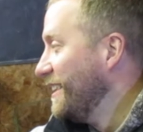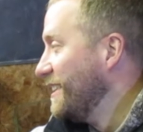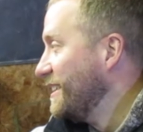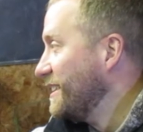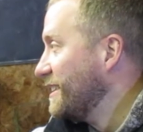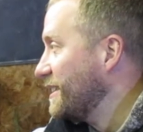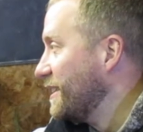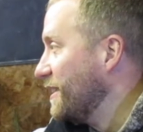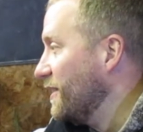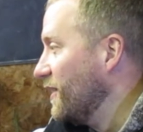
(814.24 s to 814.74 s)

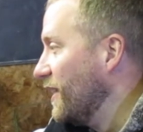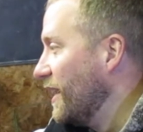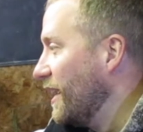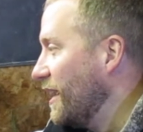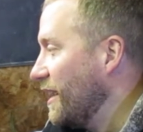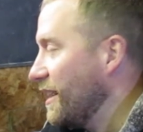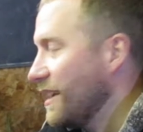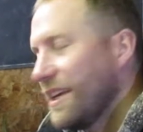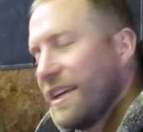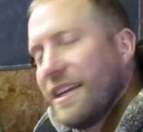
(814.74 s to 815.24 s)

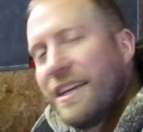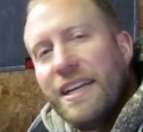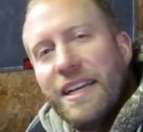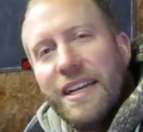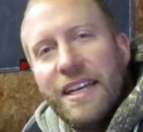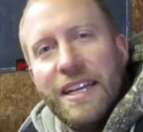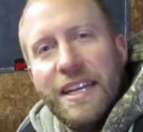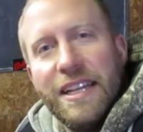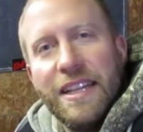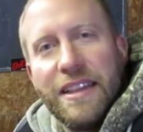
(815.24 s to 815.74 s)
So
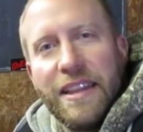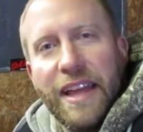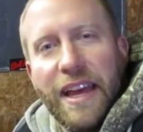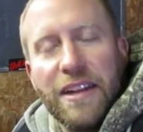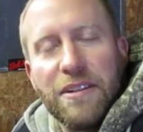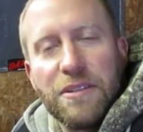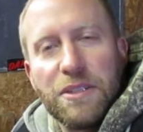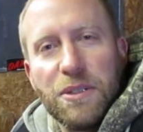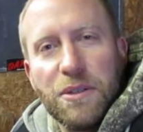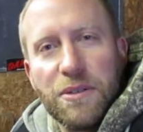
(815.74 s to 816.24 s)

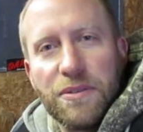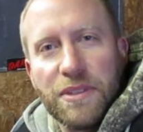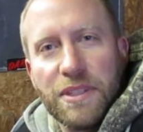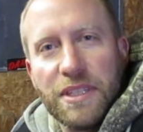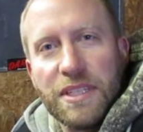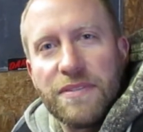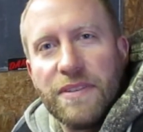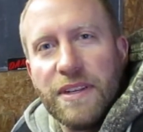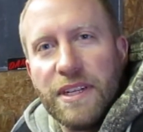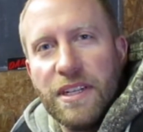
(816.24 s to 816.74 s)
that'll do it for
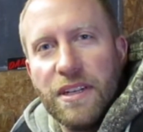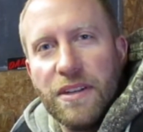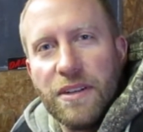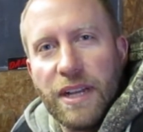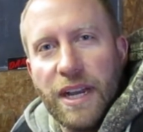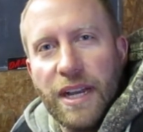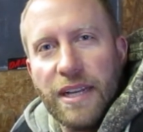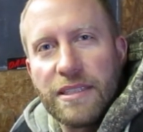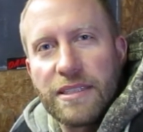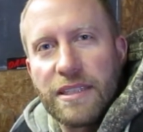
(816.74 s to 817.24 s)
this video, guys.